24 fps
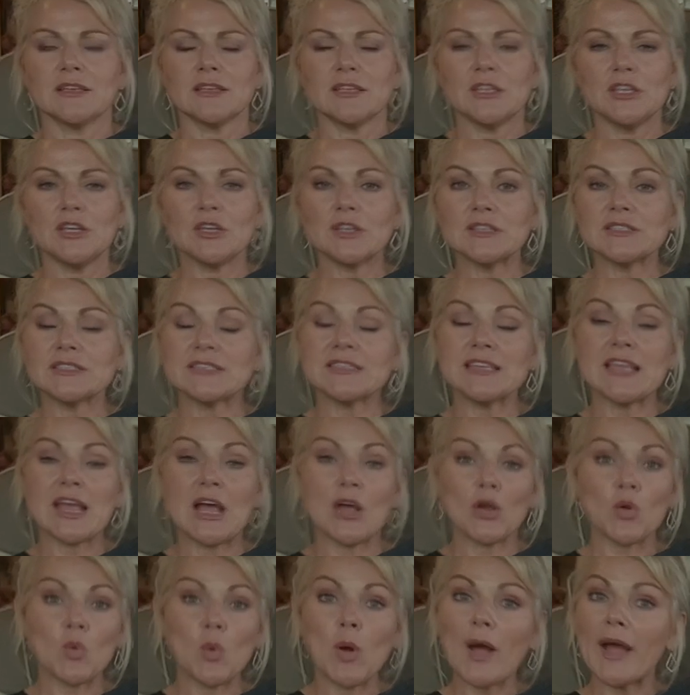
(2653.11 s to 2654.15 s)
You can see how
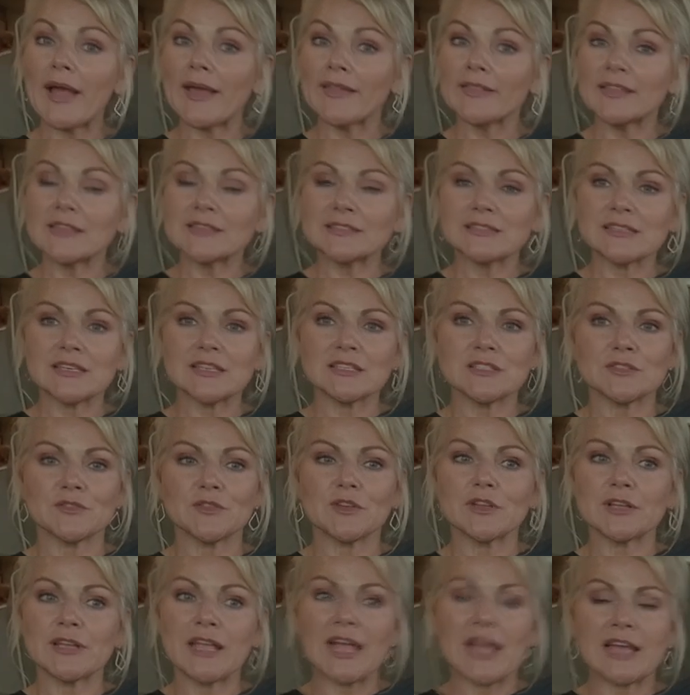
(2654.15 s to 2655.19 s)
quiet this is for
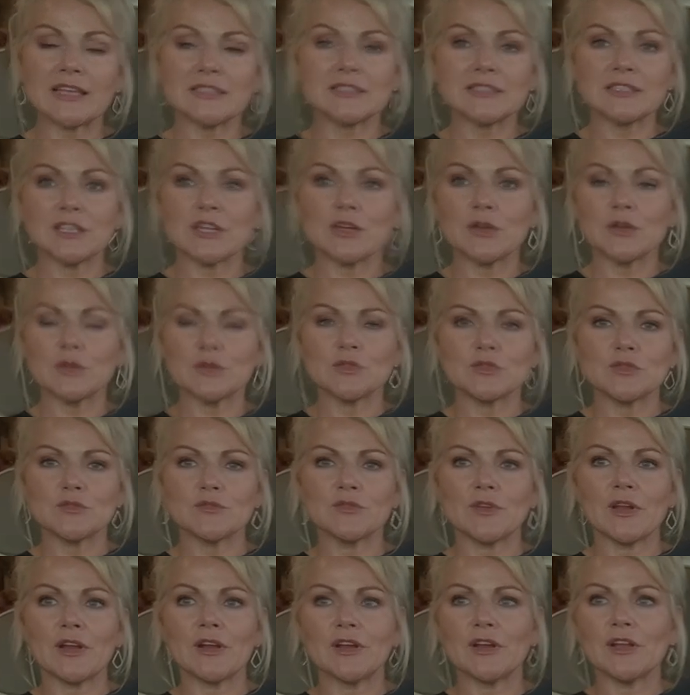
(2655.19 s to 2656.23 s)
a gas coach,
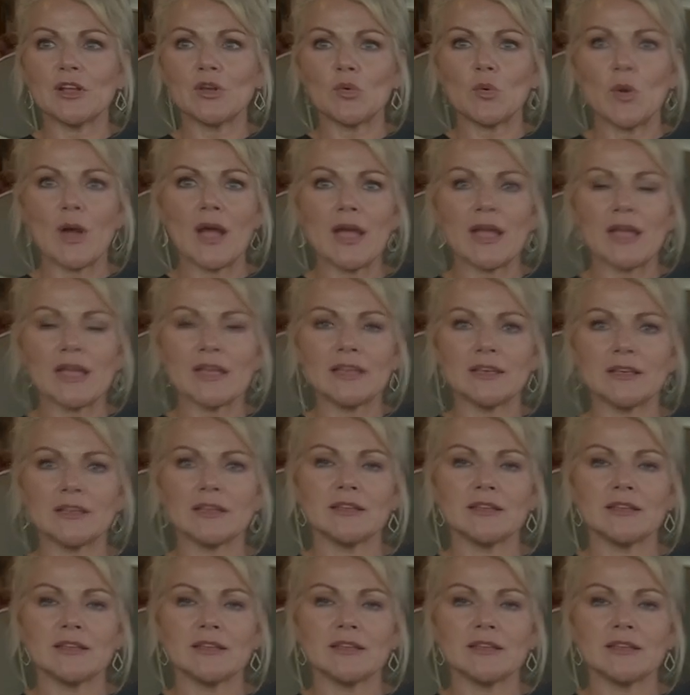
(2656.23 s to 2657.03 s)
very quiet.